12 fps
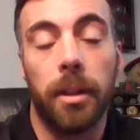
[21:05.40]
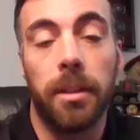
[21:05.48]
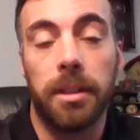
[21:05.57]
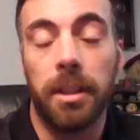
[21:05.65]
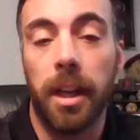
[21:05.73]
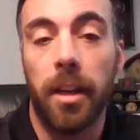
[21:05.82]
and the
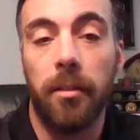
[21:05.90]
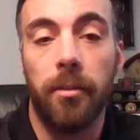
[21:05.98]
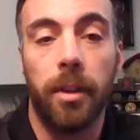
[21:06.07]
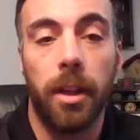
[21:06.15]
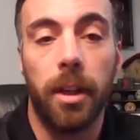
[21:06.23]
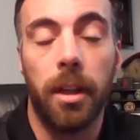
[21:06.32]

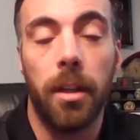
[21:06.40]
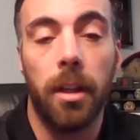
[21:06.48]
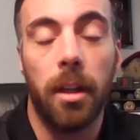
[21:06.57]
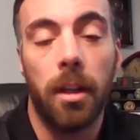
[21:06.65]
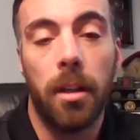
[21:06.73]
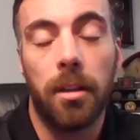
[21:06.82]
DAV,
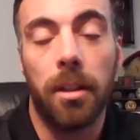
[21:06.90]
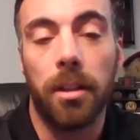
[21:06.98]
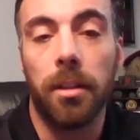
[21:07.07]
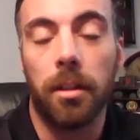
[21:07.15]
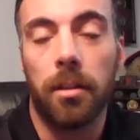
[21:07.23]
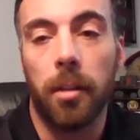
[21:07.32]

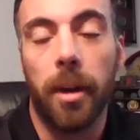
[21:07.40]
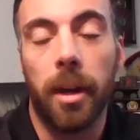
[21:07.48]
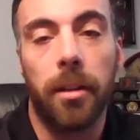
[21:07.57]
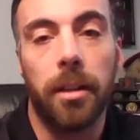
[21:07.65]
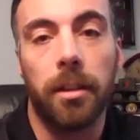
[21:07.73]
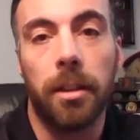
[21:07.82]
the
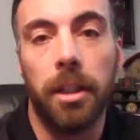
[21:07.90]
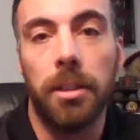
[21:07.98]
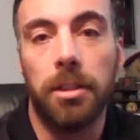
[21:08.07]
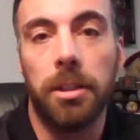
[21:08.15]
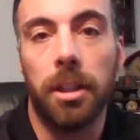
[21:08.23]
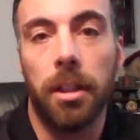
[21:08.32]
American
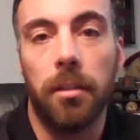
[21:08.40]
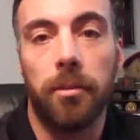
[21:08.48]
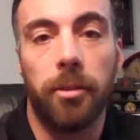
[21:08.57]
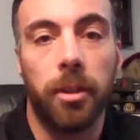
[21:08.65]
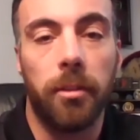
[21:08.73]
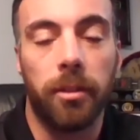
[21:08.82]
Legion,
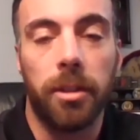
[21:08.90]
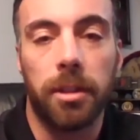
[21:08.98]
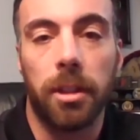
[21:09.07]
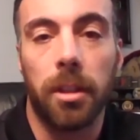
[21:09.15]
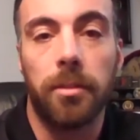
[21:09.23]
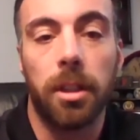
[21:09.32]
Fleet
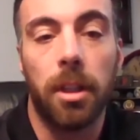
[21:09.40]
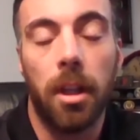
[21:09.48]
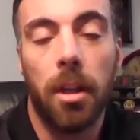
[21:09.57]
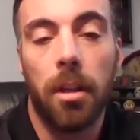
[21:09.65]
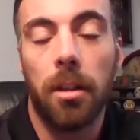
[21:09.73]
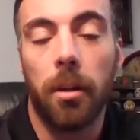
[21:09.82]
Reserves.
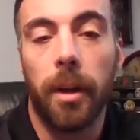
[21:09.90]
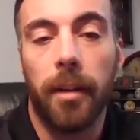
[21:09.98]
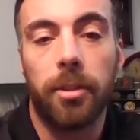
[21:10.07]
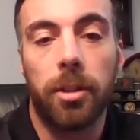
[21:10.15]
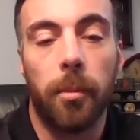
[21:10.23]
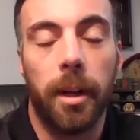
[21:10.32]
We
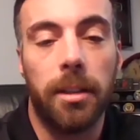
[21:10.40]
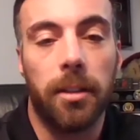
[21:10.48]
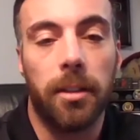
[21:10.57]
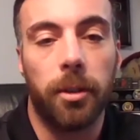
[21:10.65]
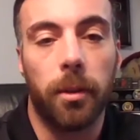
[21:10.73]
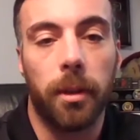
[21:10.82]
have so many
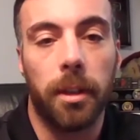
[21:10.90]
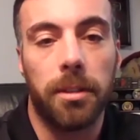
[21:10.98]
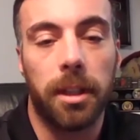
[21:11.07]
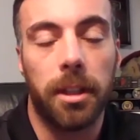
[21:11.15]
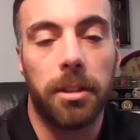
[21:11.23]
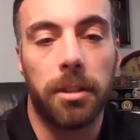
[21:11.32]
different
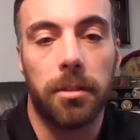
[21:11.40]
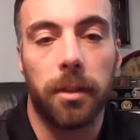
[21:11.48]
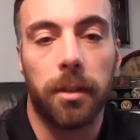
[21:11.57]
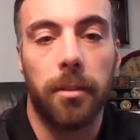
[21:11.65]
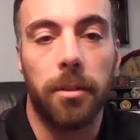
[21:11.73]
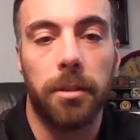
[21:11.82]
organizations
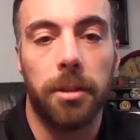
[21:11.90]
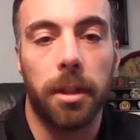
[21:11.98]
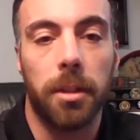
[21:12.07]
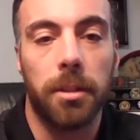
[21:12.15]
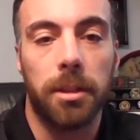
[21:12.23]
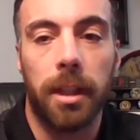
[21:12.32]
throughout New
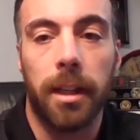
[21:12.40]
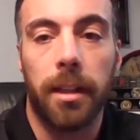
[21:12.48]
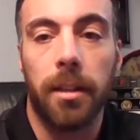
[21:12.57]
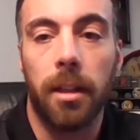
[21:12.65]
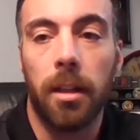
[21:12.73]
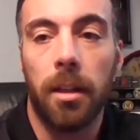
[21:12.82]
Jersey
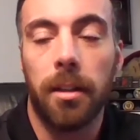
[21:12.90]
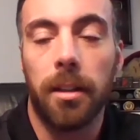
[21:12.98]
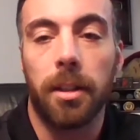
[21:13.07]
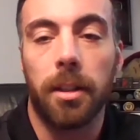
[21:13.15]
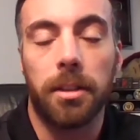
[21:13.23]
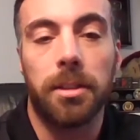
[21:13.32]
that
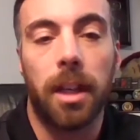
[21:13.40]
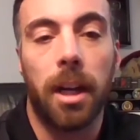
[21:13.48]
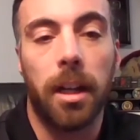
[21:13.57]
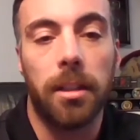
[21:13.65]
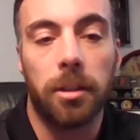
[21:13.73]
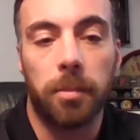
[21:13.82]
they're
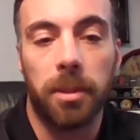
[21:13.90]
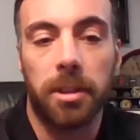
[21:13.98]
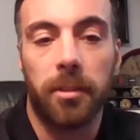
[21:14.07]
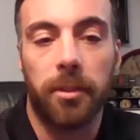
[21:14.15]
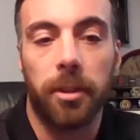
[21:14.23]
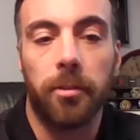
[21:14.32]
designed
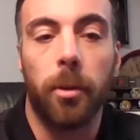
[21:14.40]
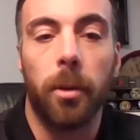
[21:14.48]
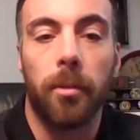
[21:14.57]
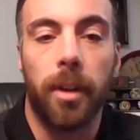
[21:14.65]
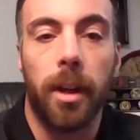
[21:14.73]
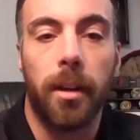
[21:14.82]
specific
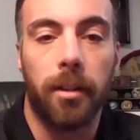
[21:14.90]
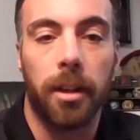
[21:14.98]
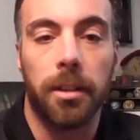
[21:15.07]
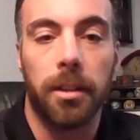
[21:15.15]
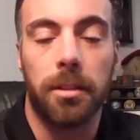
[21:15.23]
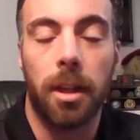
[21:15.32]
for
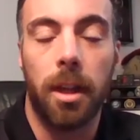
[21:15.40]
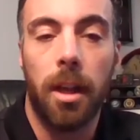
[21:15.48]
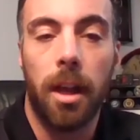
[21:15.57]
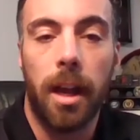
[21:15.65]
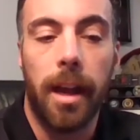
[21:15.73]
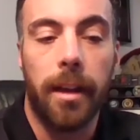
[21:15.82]
veterans,
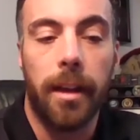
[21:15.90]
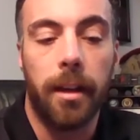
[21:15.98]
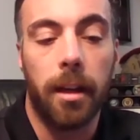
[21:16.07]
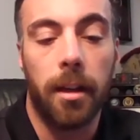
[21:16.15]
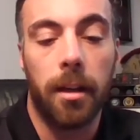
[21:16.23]
and